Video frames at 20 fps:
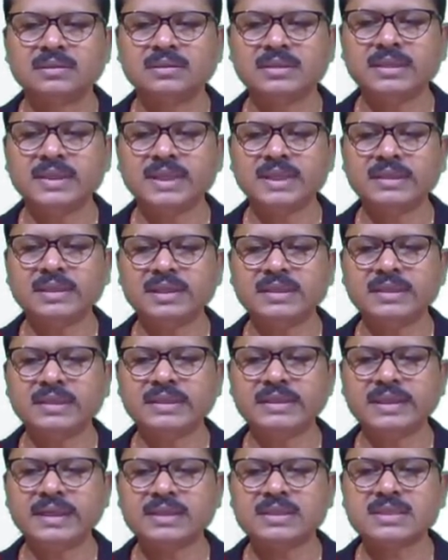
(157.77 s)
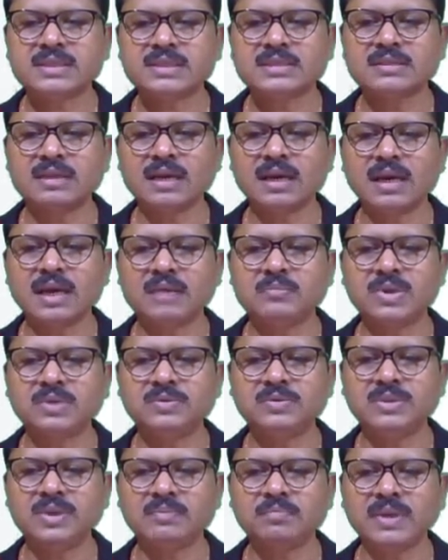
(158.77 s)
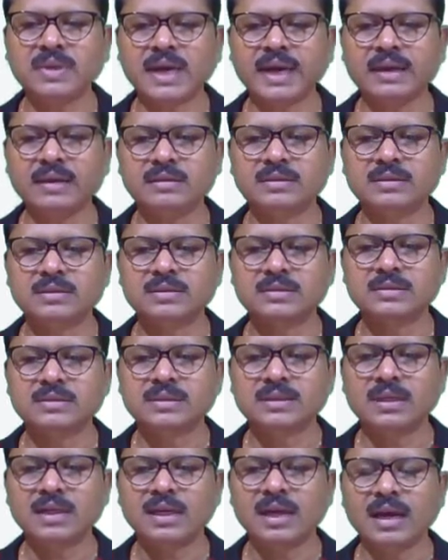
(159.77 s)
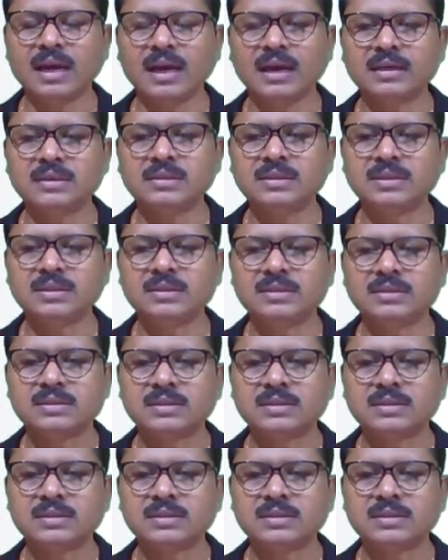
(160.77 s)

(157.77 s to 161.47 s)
Detector detects the amount of light and